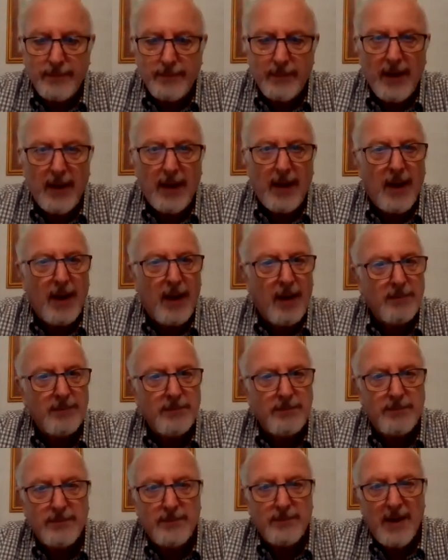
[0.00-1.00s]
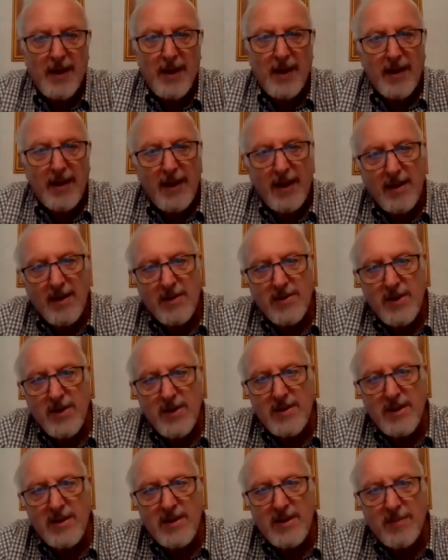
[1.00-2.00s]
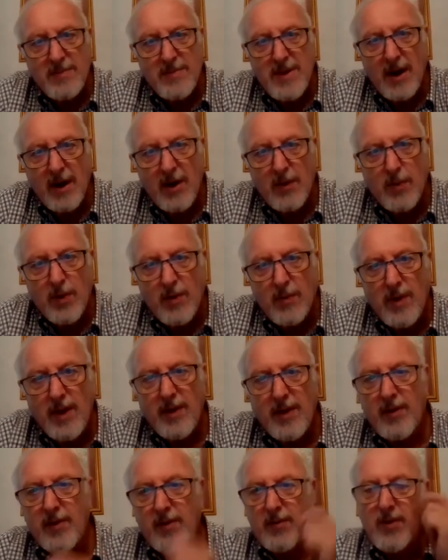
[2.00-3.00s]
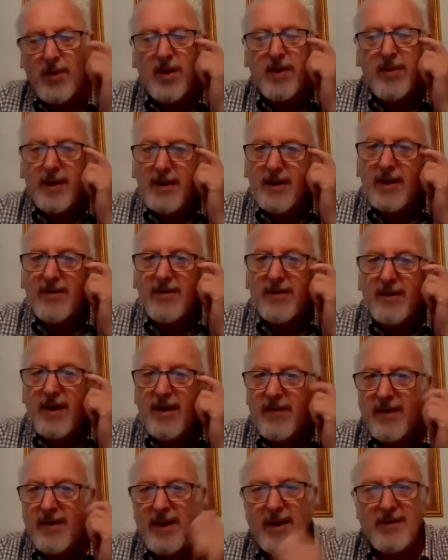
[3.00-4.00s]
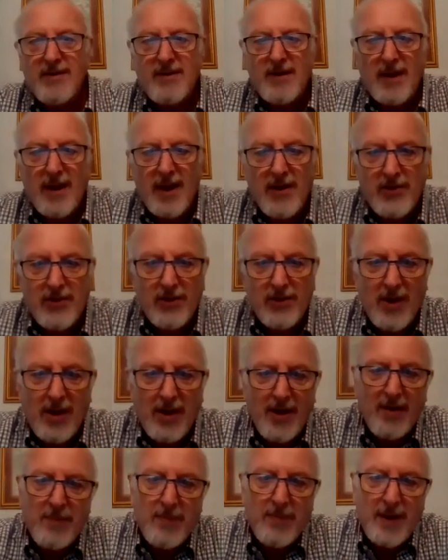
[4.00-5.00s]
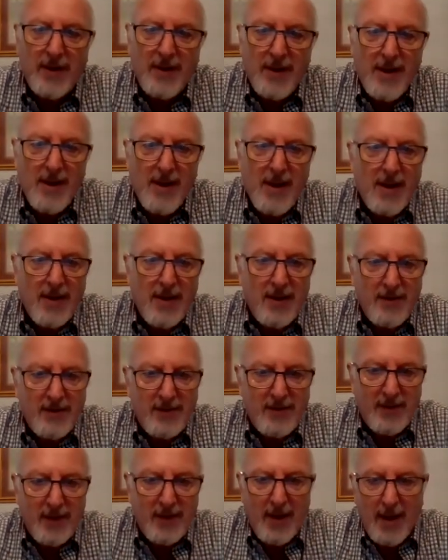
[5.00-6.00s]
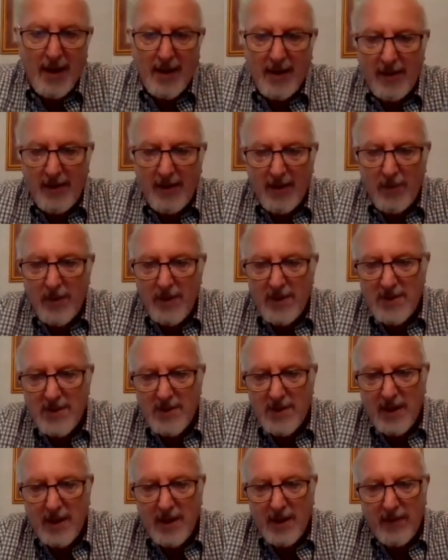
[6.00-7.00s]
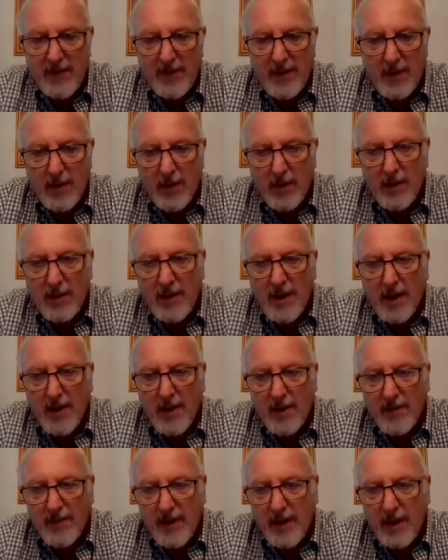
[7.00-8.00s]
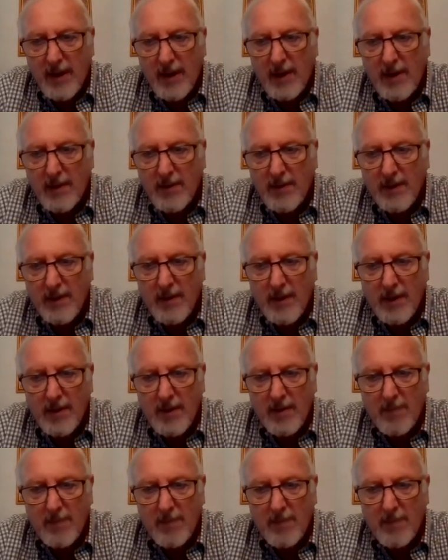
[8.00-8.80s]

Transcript: You actually see some ductwork running through here that doesn't have any insulation on it, but this is the kind of thing we'd see. And if you look down over here on the